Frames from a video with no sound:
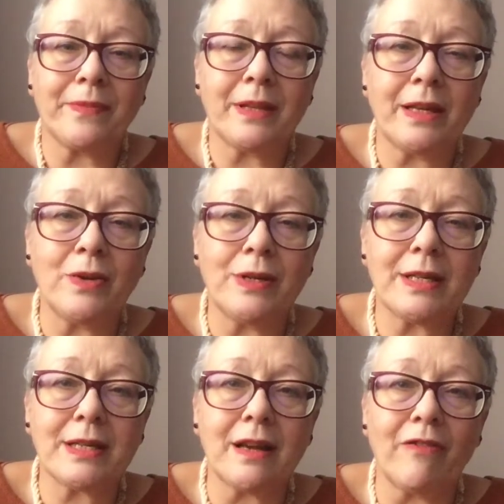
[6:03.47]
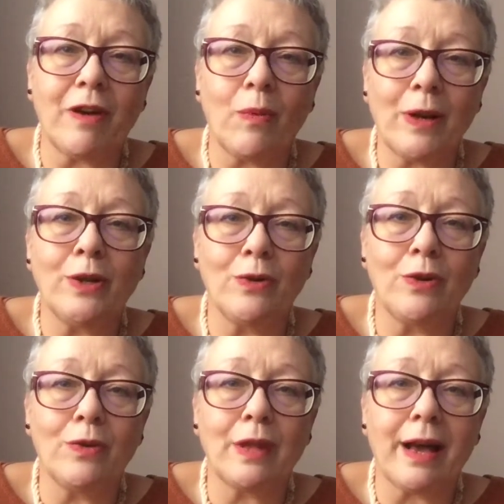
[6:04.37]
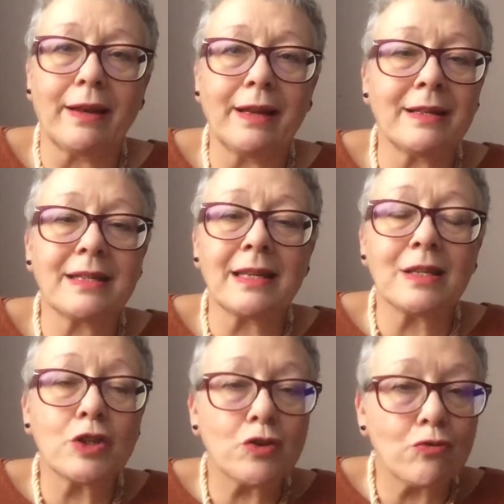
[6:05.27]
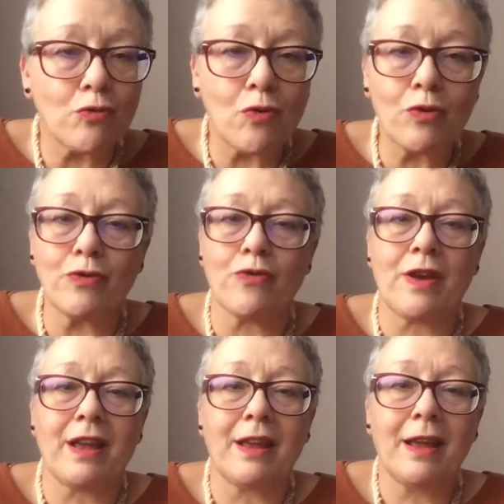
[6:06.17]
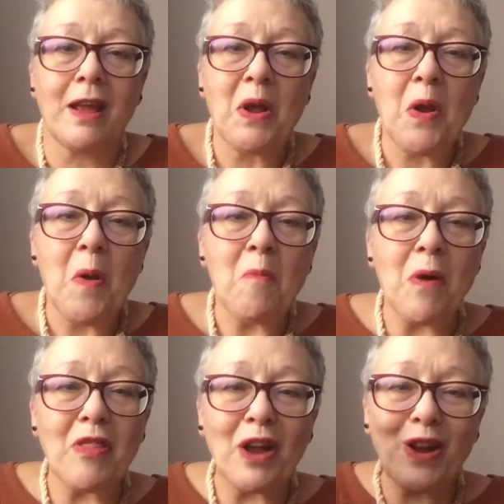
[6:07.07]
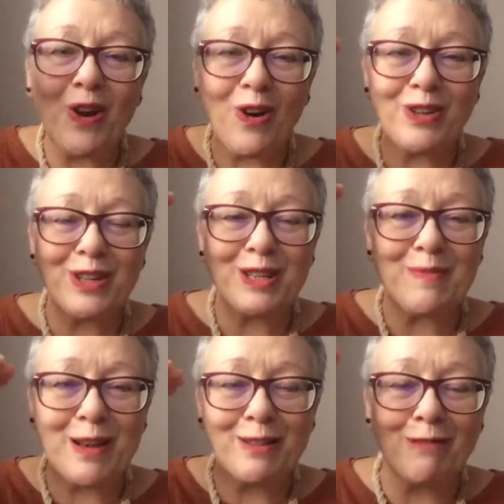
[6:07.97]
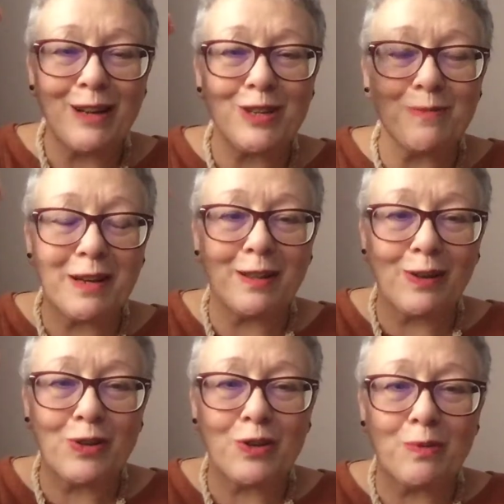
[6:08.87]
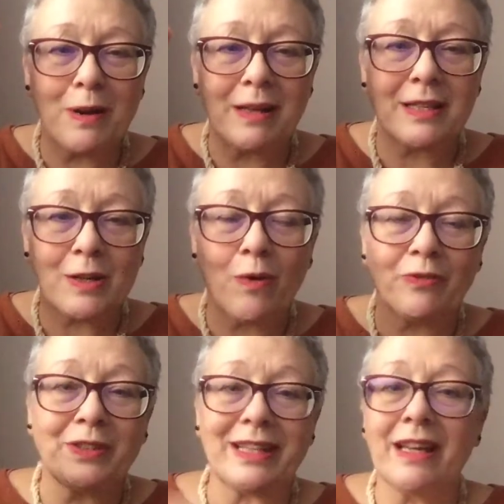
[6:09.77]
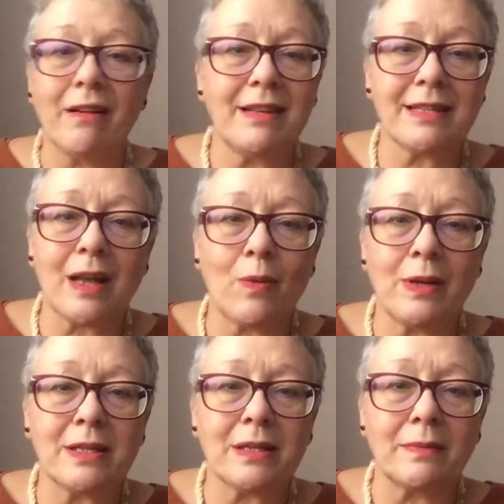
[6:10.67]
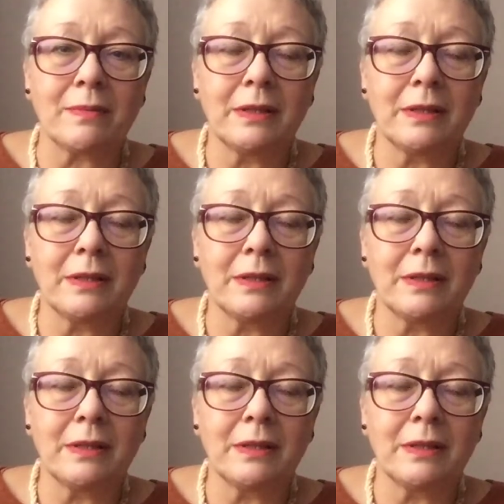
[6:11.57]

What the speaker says: that you discover when you do that, it's extraordinary. But the conscious mind, the rational mind, the logical mind so often denies that wisdom.